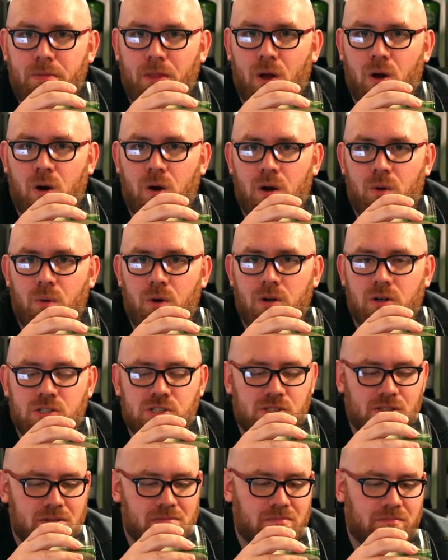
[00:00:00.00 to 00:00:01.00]
oh, it
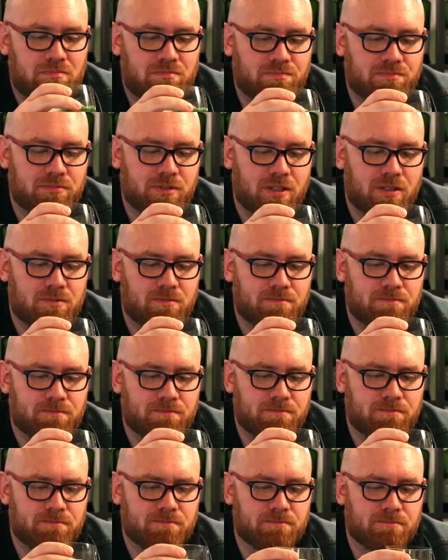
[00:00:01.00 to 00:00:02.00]
works.
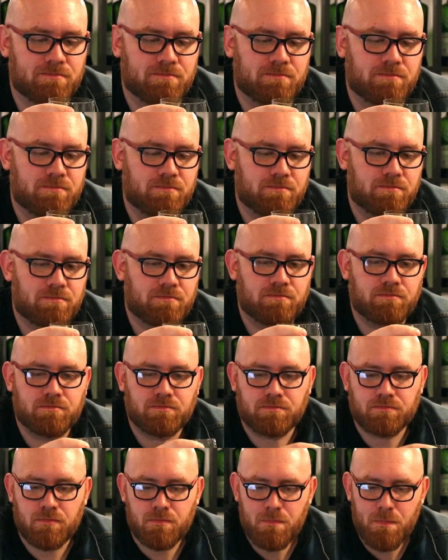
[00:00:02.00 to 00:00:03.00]
I
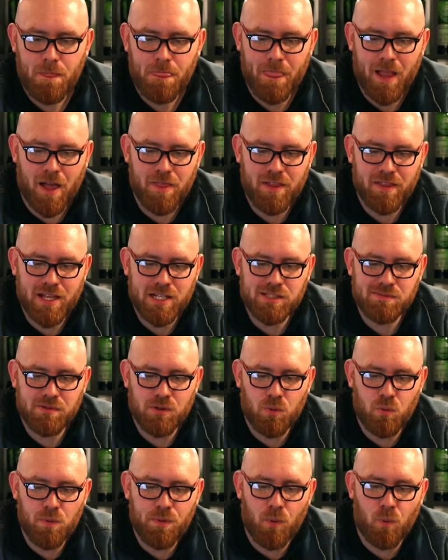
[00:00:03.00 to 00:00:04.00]
think that's
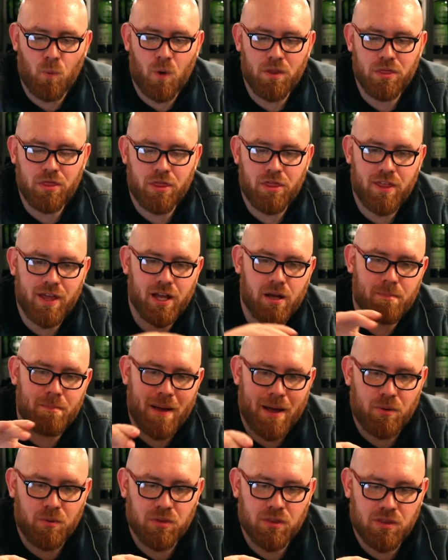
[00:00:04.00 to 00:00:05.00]
the one thing
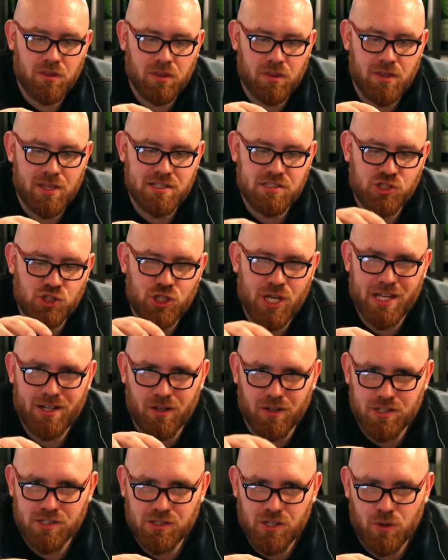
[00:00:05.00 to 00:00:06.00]
about this gin
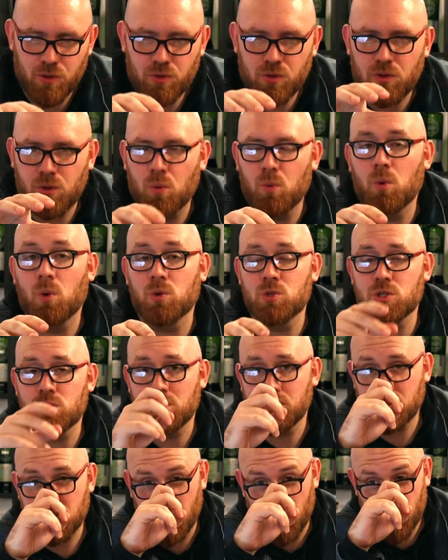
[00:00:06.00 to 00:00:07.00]
on its own, or just
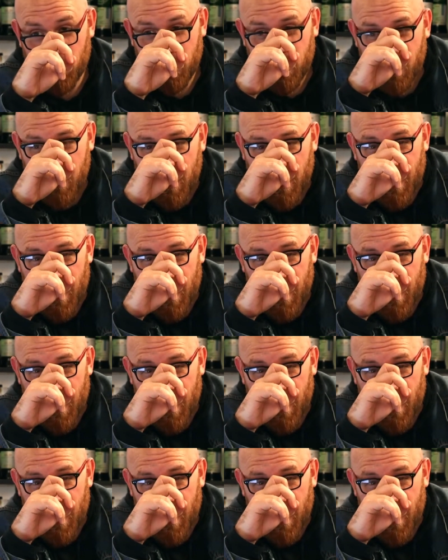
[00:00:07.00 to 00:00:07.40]
with soda.